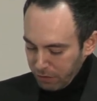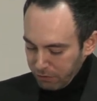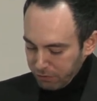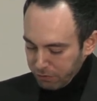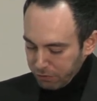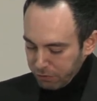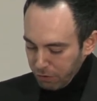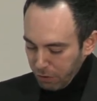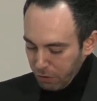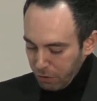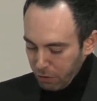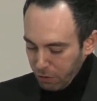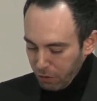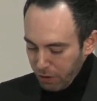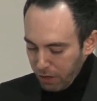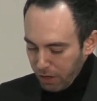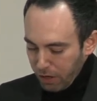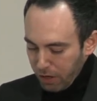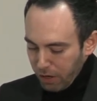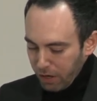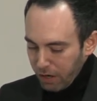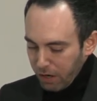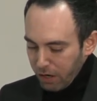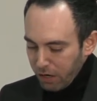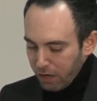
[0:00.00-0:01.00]
So
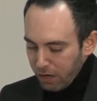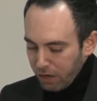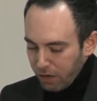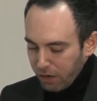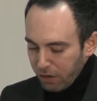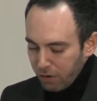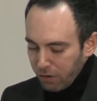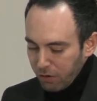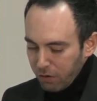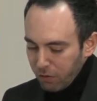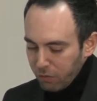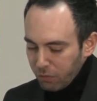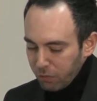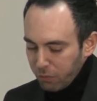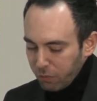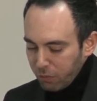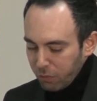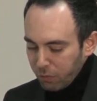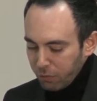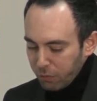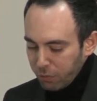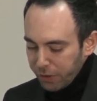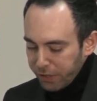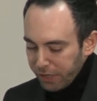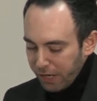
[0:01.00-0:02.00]

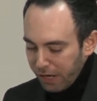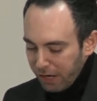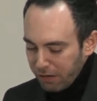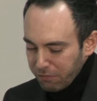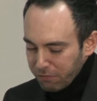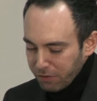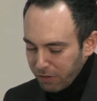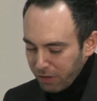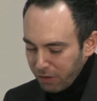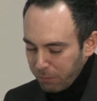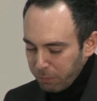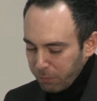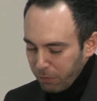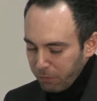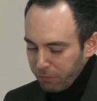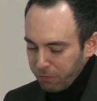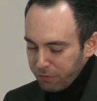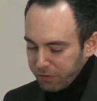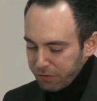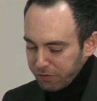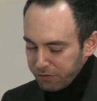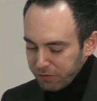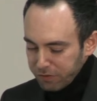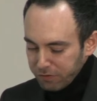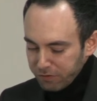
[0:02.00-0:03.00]
we have a couple of
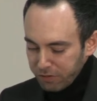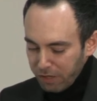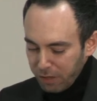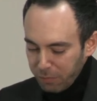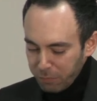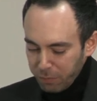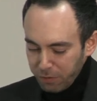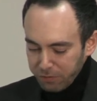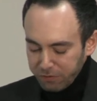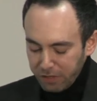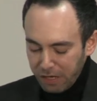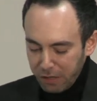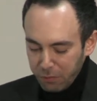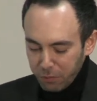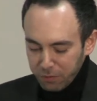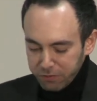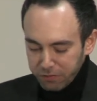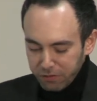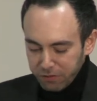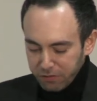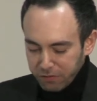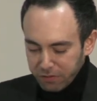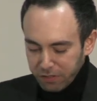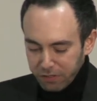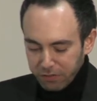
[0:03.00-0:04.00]
these examples. I will
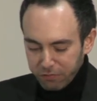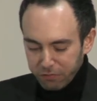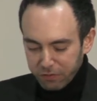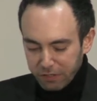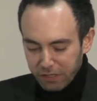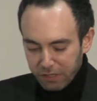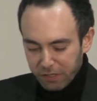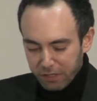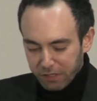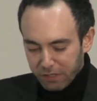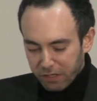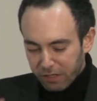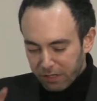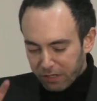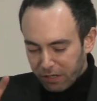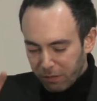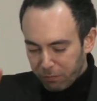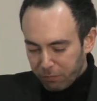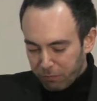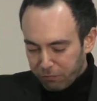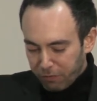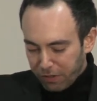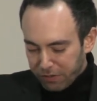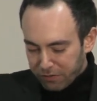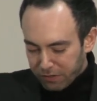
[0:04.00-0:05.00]
just give a
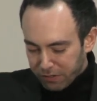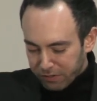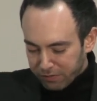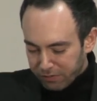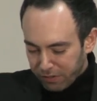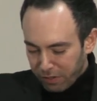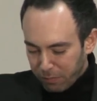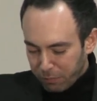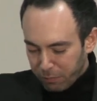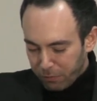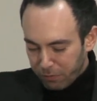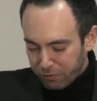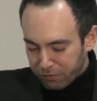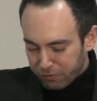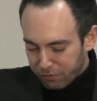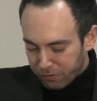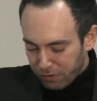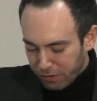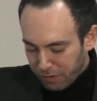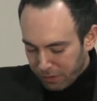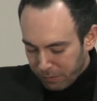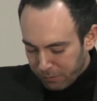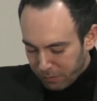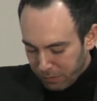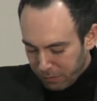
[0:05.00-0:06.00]
couple of other examples
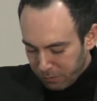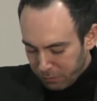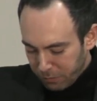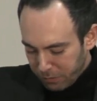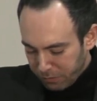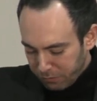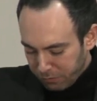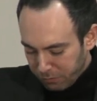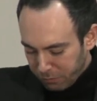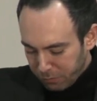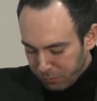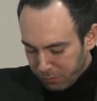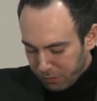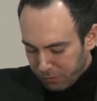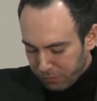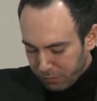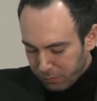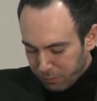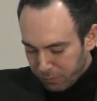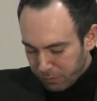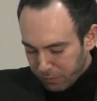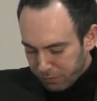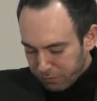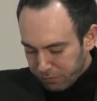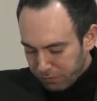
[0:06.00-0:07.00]
which
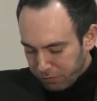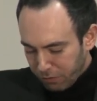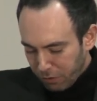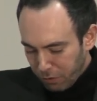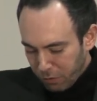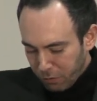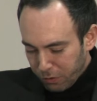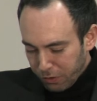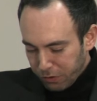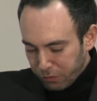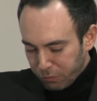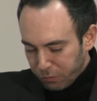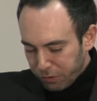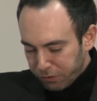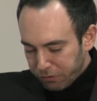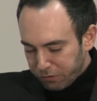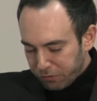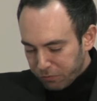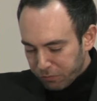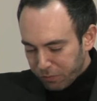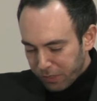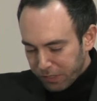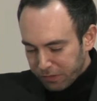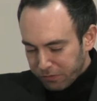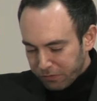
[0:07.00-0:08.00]
will show in which
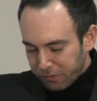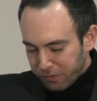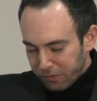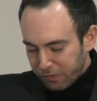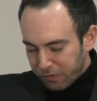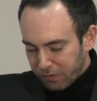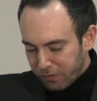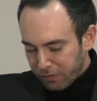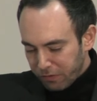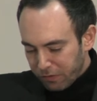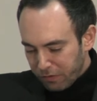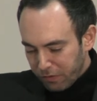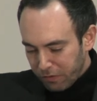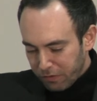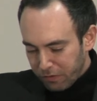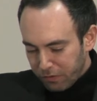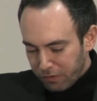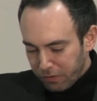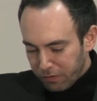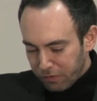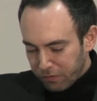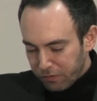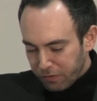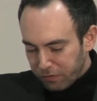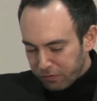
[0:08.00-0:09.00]
direction
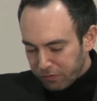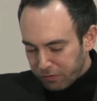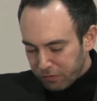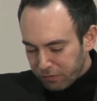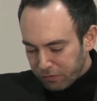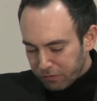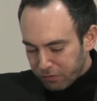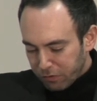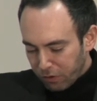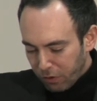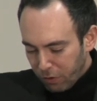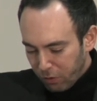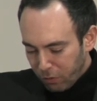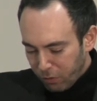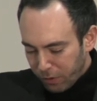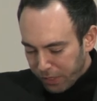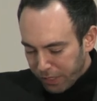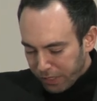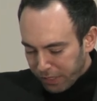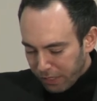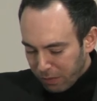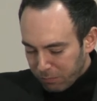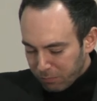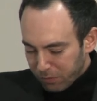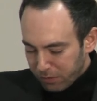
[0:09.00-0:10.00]
this is
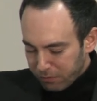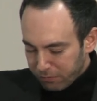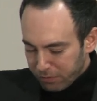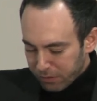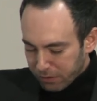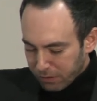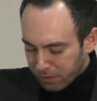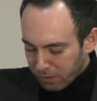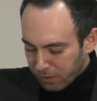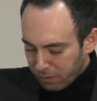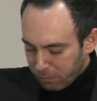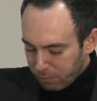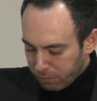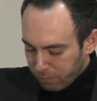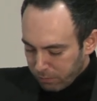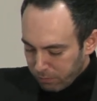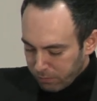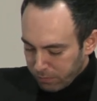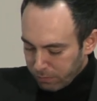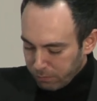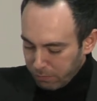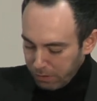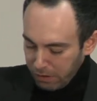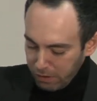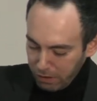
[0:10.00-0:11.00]
going. I'm leaving a couple of
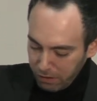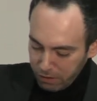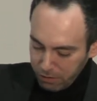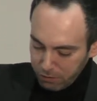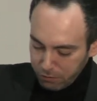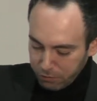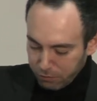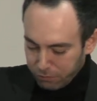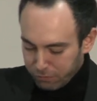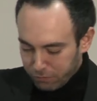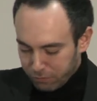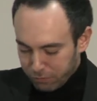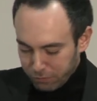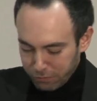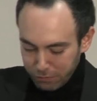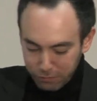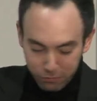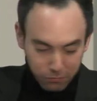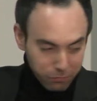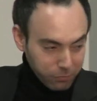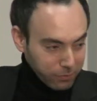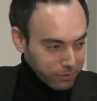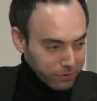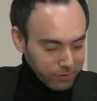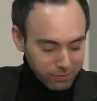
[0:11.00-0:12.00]
them out so
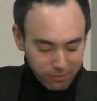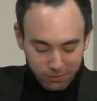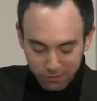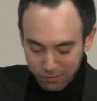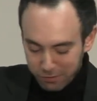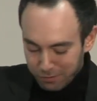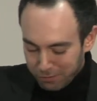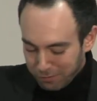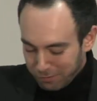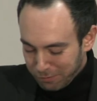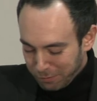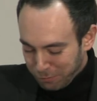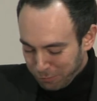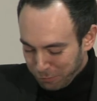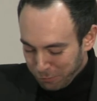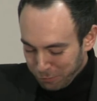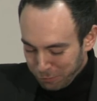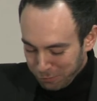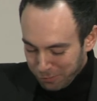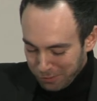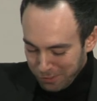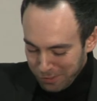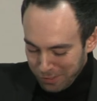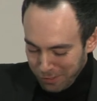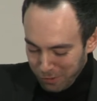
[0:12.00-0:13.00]
that we are not
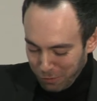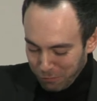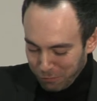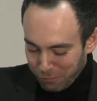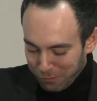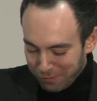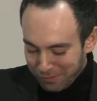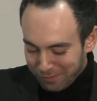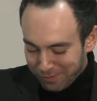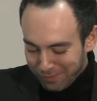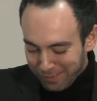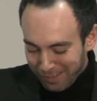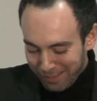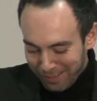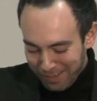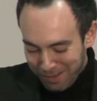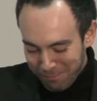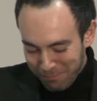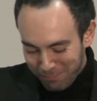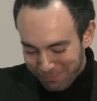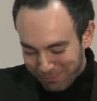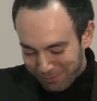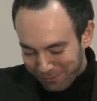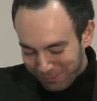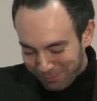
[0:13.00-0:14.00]
too much over the
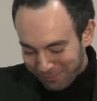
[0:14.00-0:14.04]
time.